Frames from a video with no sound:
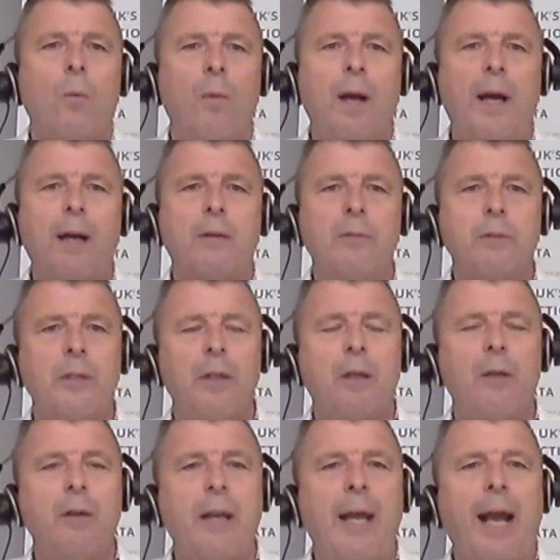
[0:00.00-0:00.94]
wow, you know,
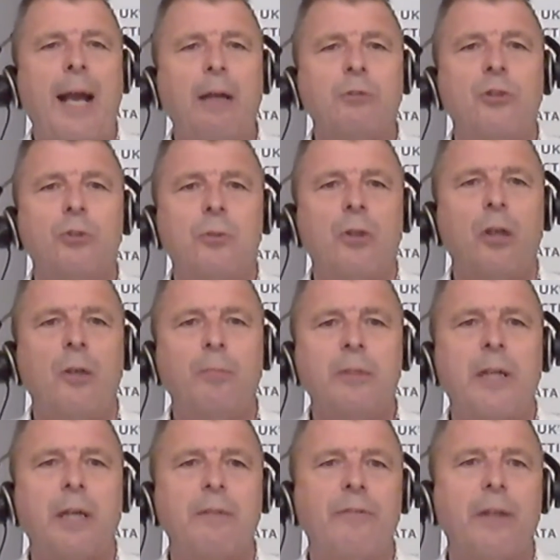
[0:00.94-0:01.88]
and how do you
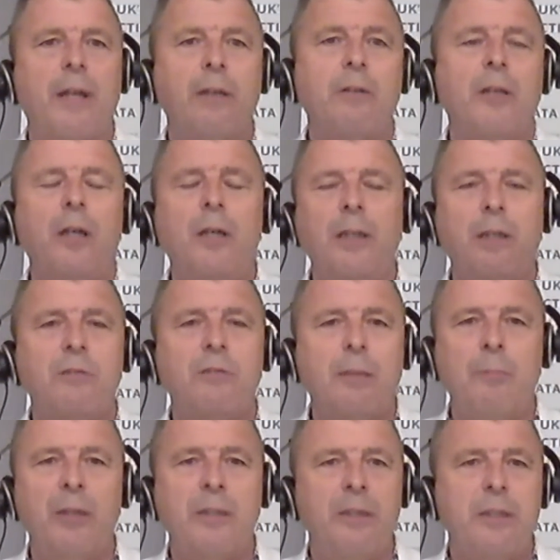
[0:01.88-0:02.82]
accommodate for that? You can't go
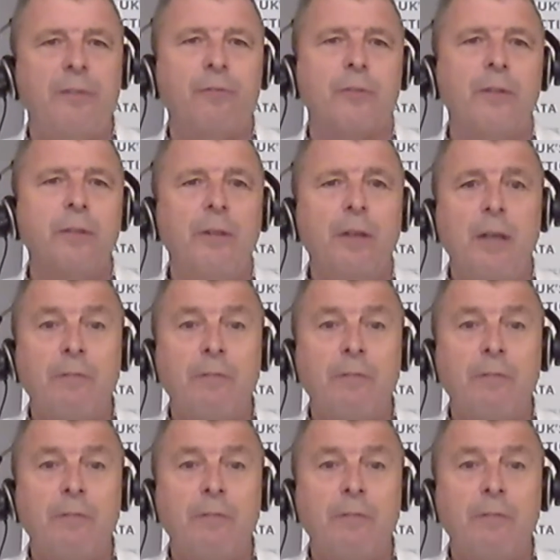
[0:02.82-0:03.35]
somewhere different.